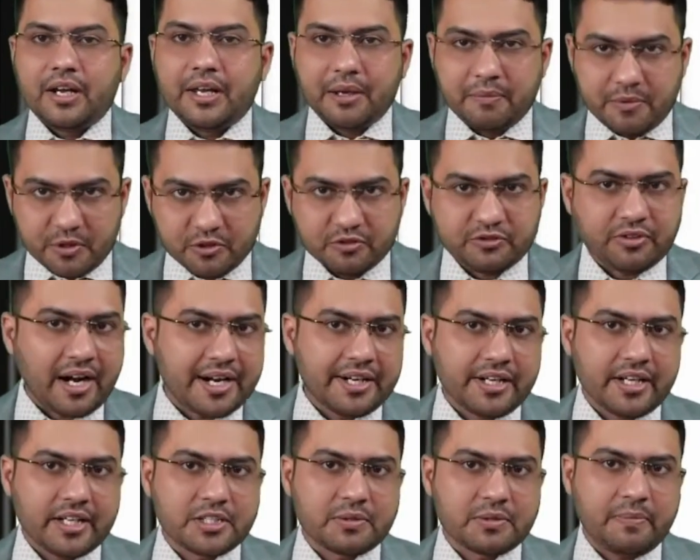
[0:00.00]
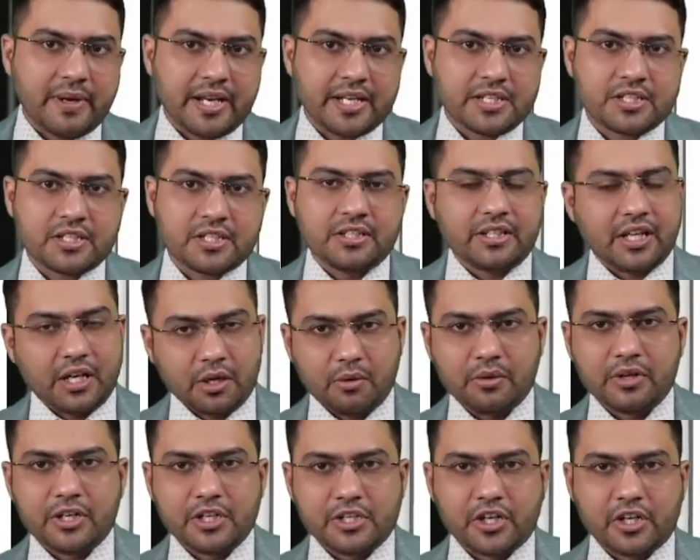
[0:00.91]
If you find us best, then
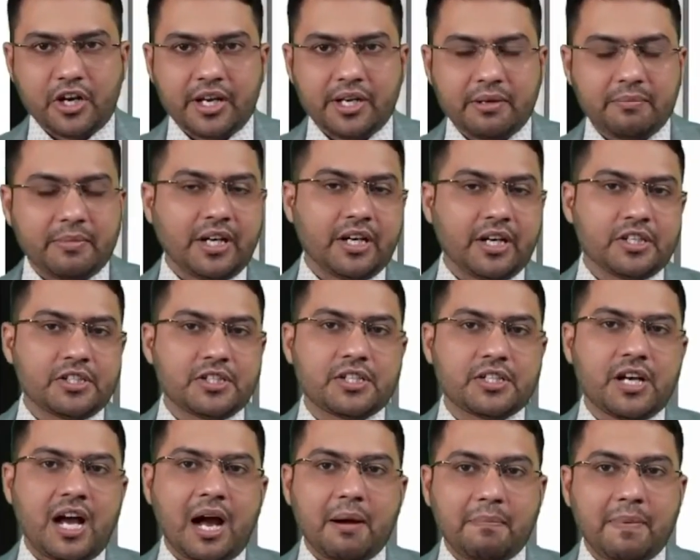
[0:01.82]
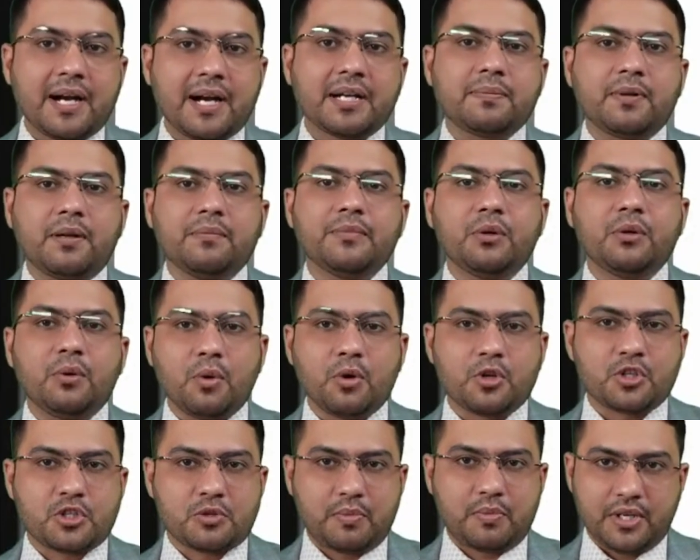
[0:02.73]
only join, because apart from the
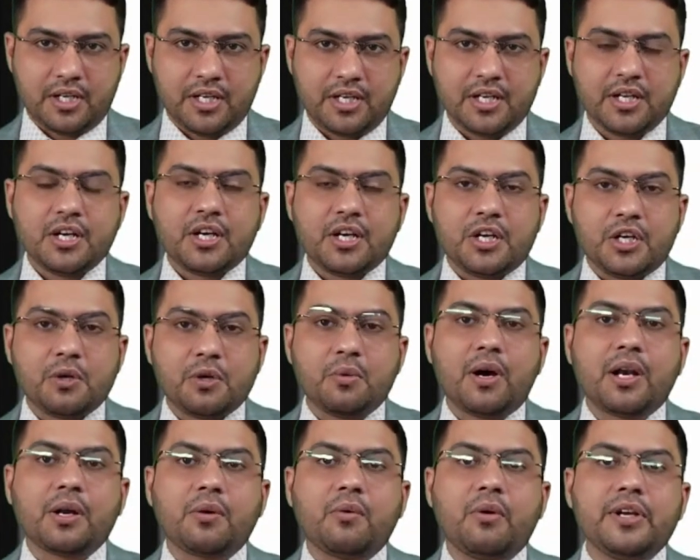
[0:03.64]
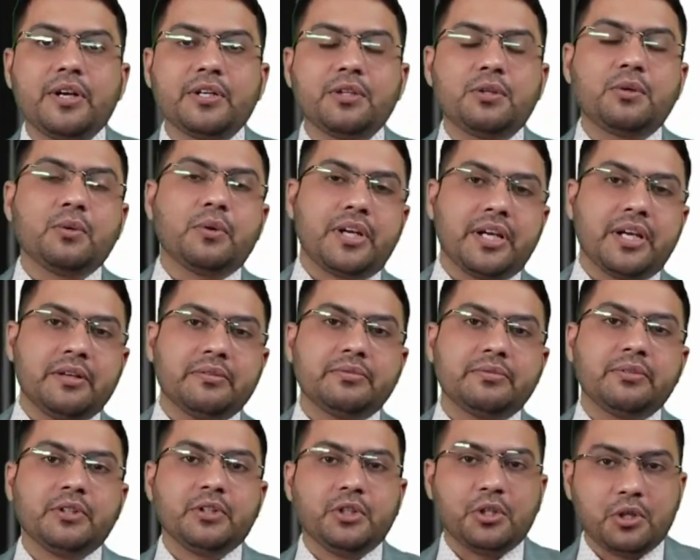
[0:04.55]
course fee, you are going to
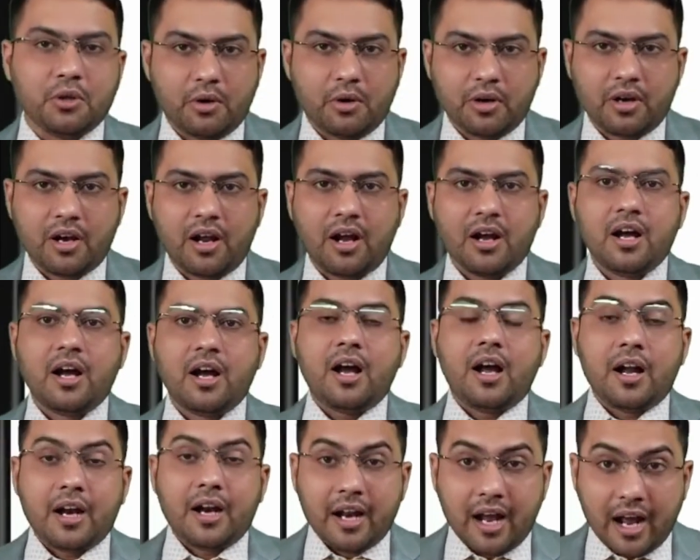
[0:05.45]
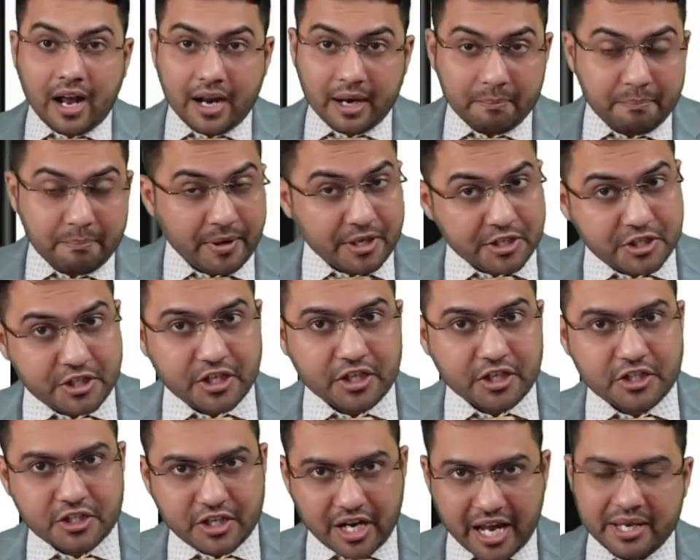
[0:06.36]
give your
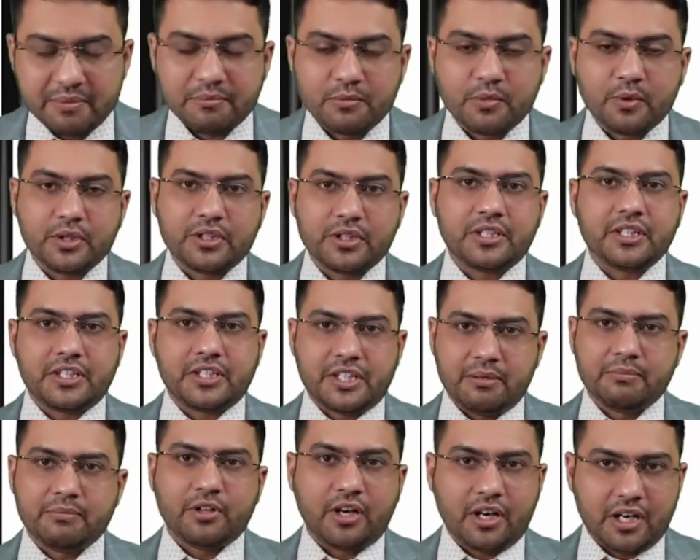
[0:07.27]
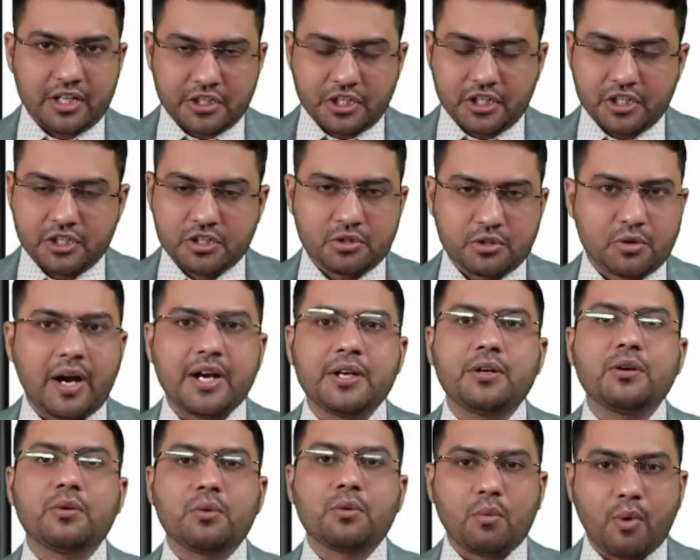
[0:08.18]
precious time with the team Knowledgist. So I
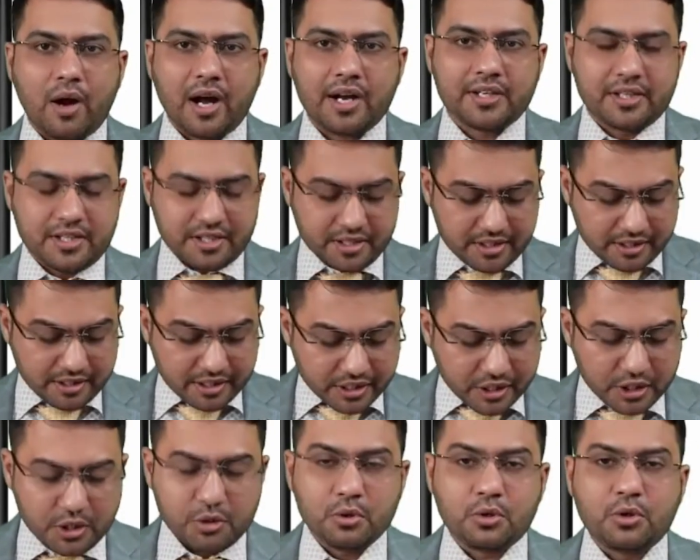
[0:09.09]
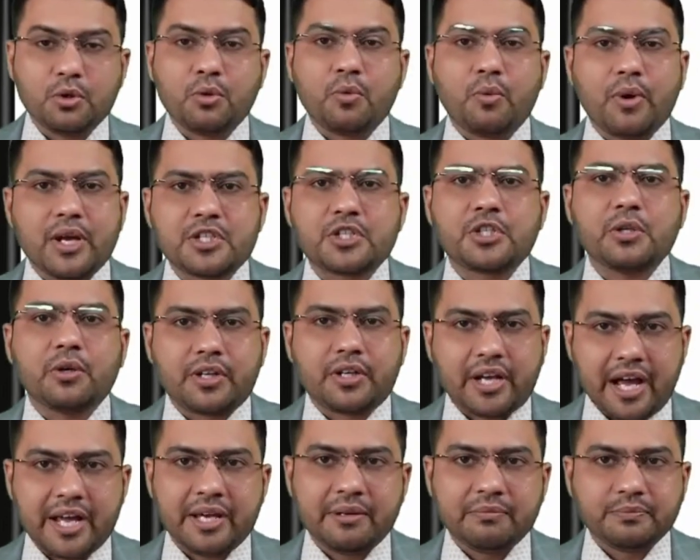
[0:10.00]
don't want you to waste your
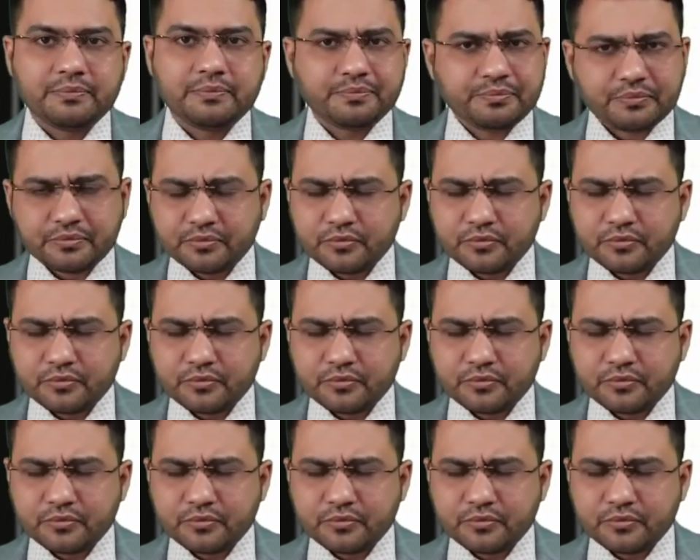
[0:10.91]
time